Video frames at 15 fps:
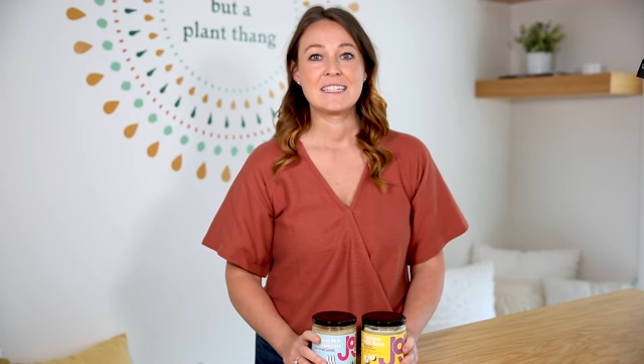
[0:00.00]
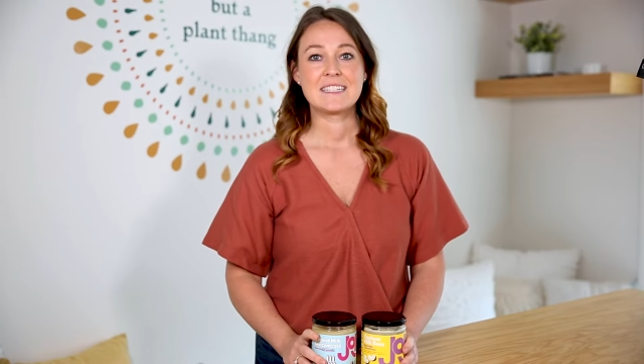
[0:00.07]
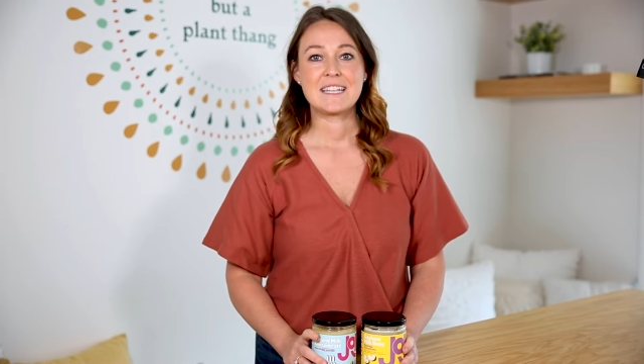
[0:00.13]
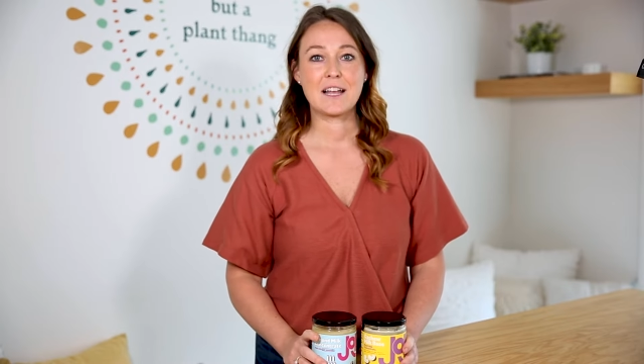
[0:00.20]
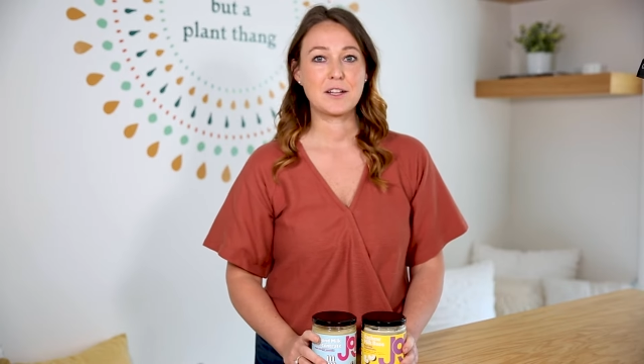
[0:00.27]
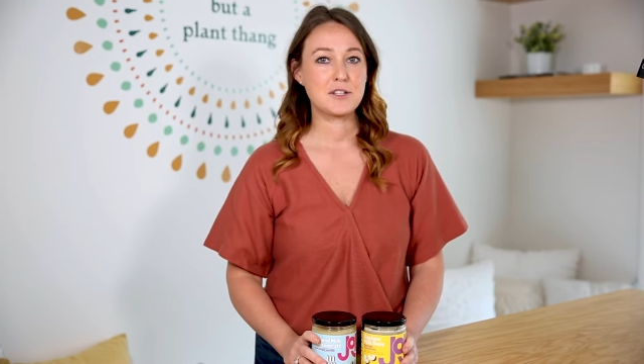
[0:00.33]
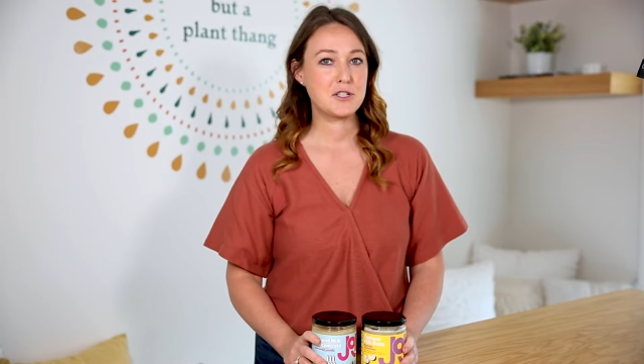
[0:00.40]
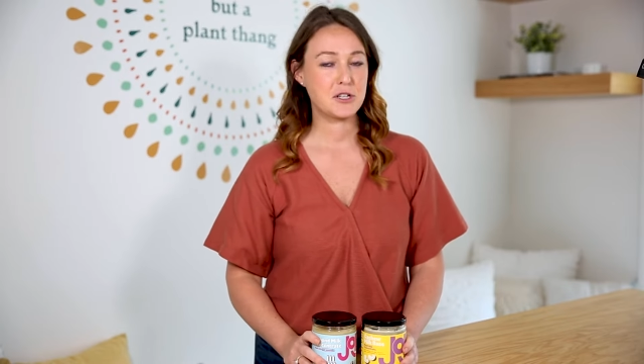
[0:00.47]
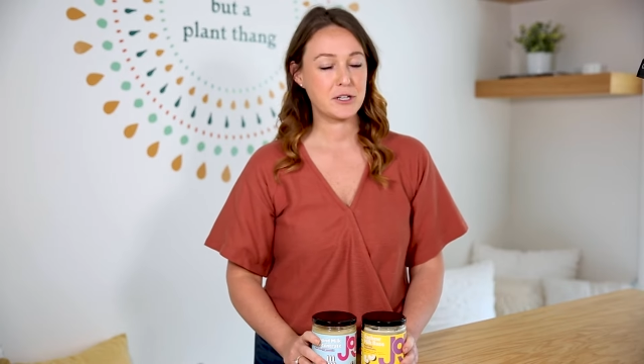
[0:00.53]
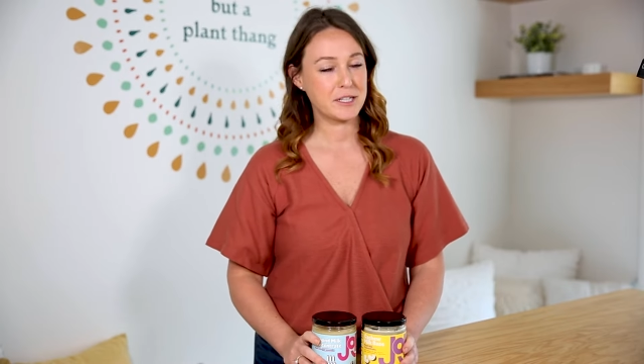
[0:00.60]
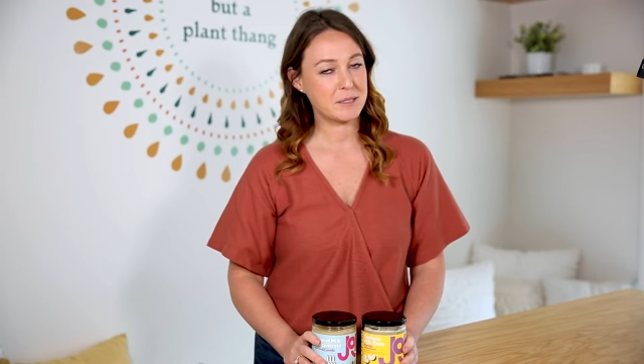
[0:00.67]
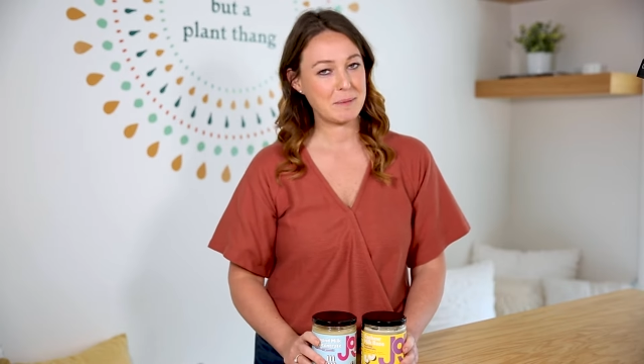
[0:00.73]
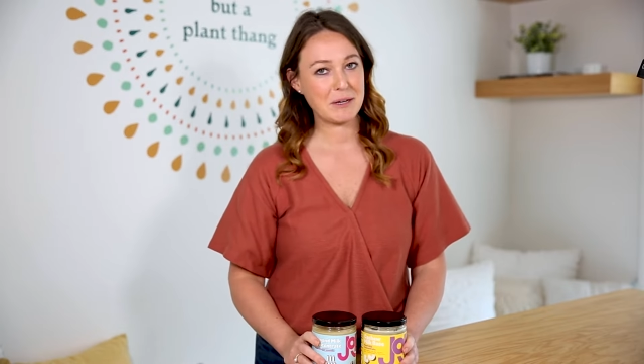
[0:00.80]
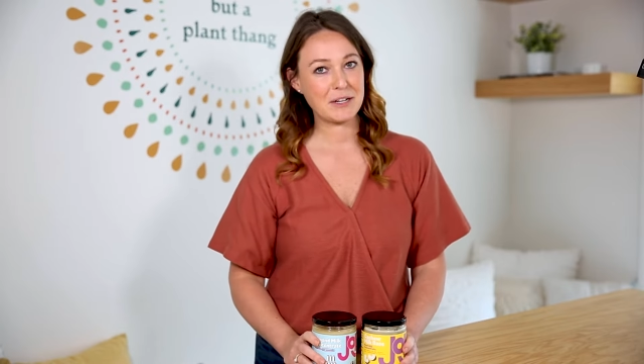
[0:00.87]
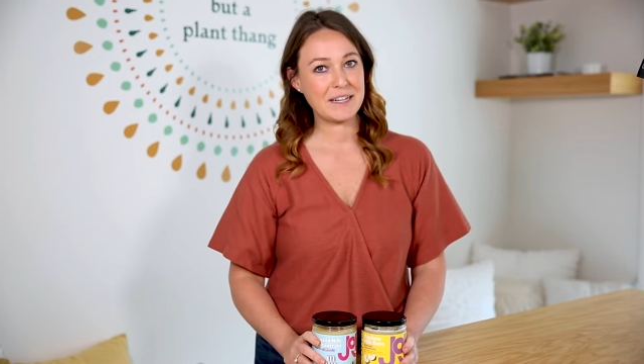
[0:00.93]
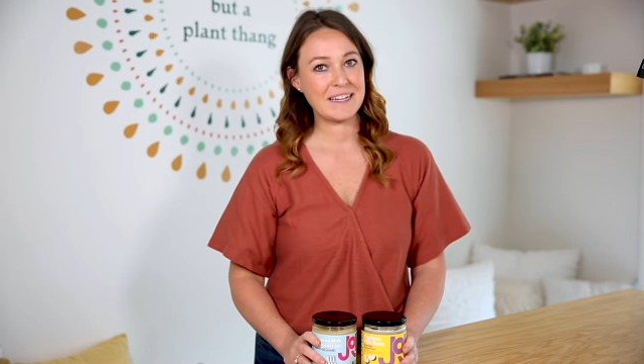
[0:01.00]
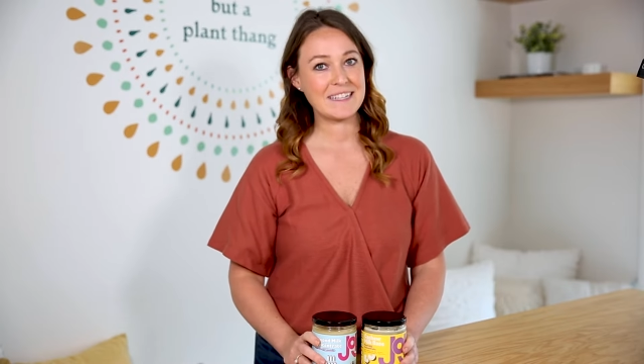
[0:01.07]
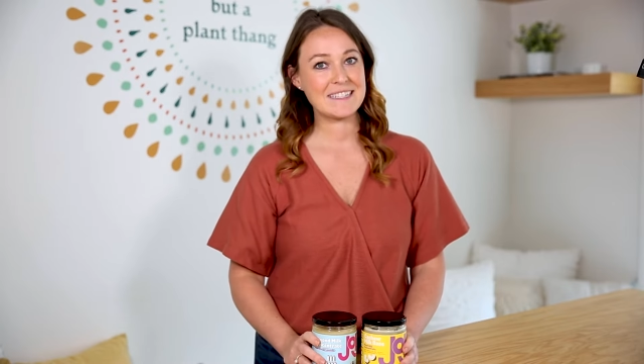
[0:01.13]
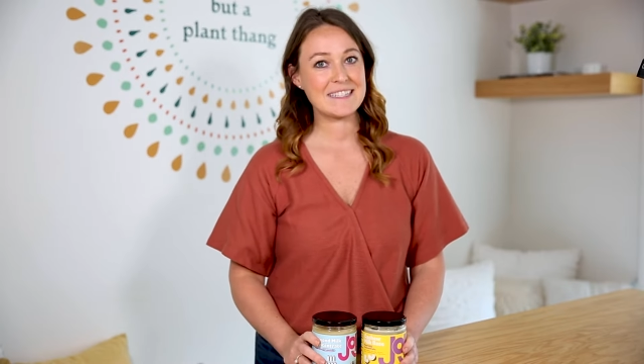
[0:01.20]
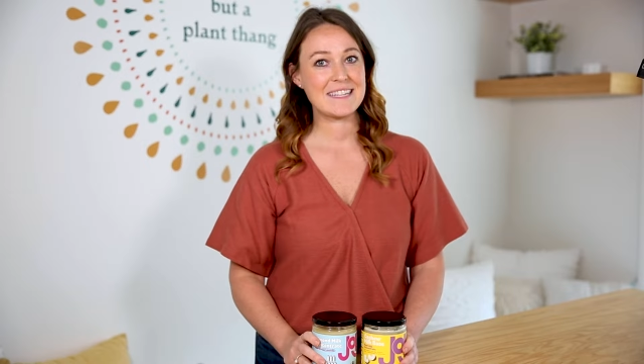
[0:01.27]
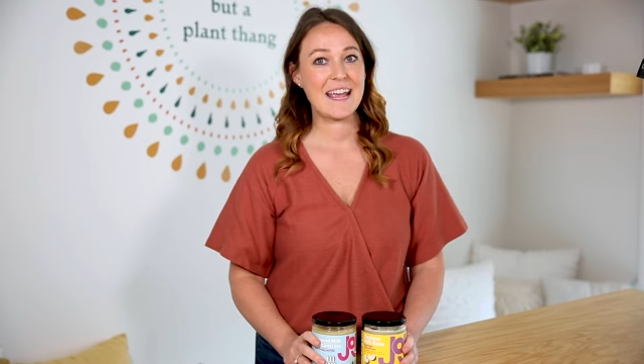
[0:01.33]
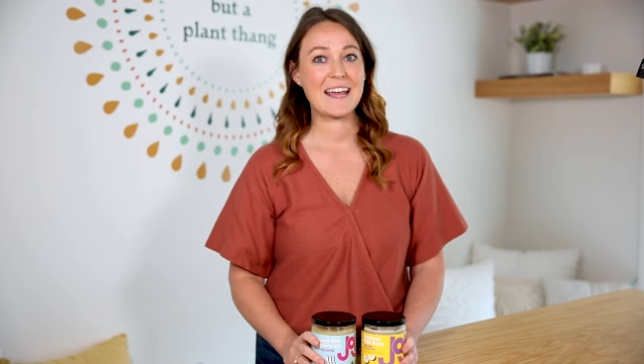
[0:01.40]
Tell us your
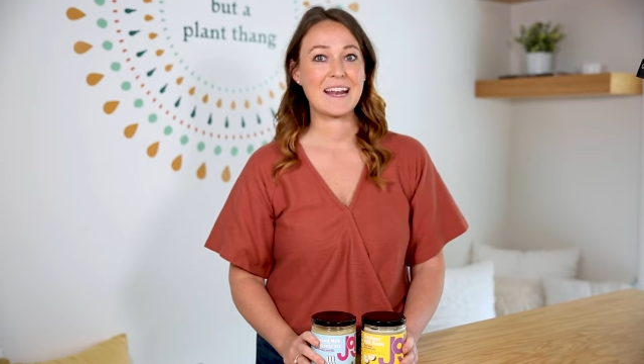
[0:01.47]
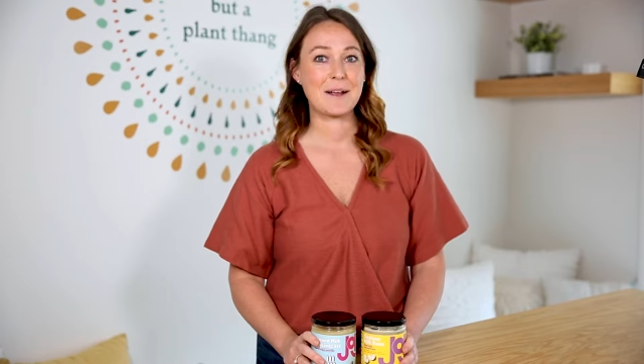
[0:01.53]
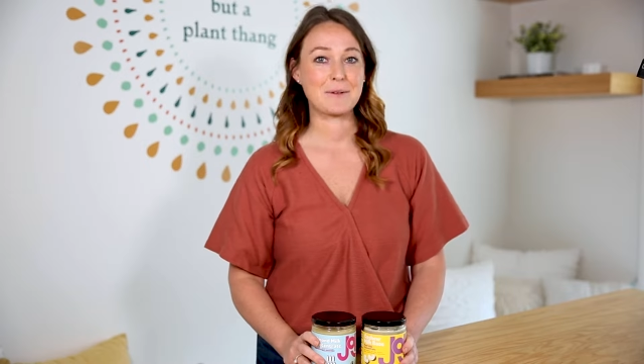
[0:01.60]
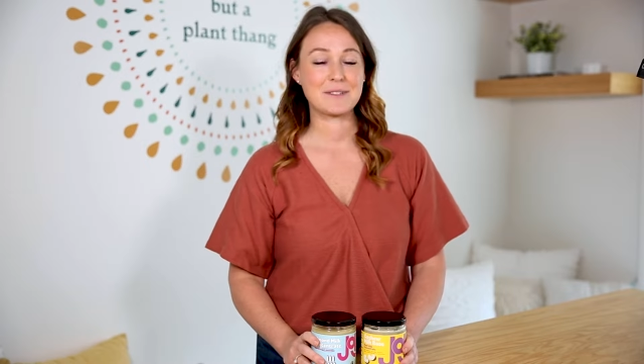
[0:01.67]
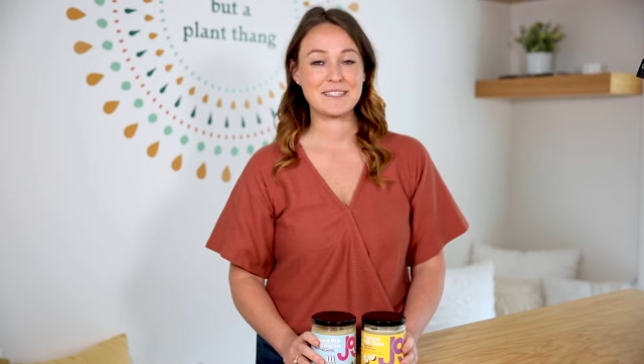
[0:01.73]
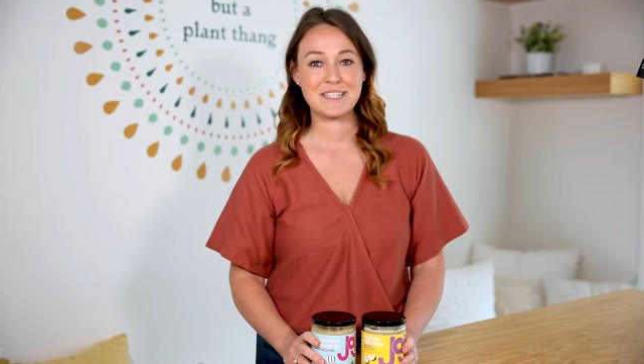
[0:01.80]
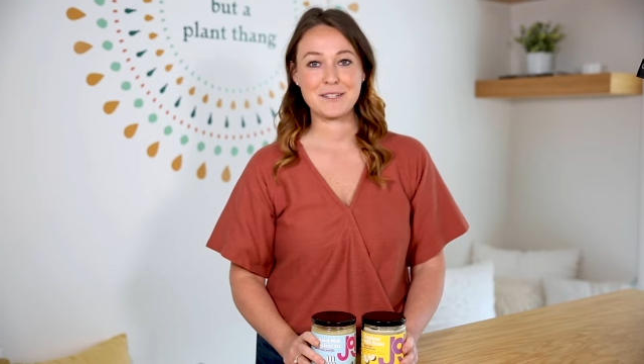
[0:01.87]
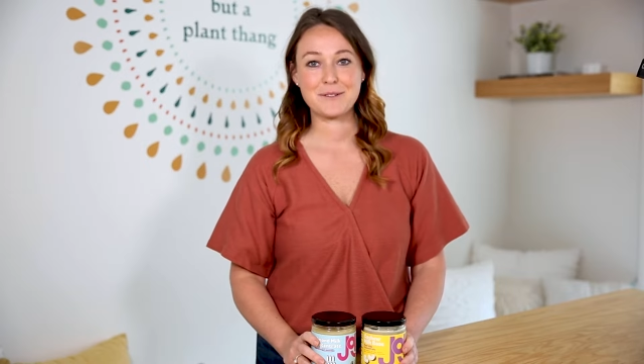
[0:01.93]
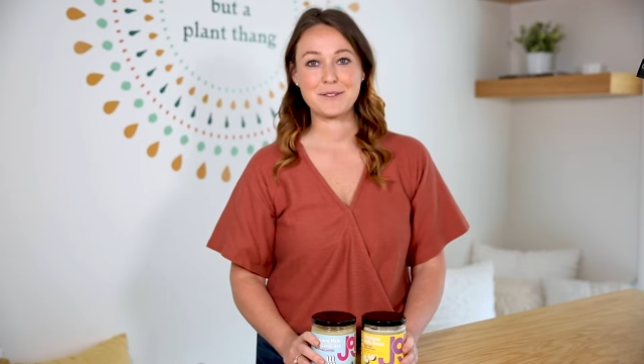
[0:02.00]
experience, and I will see you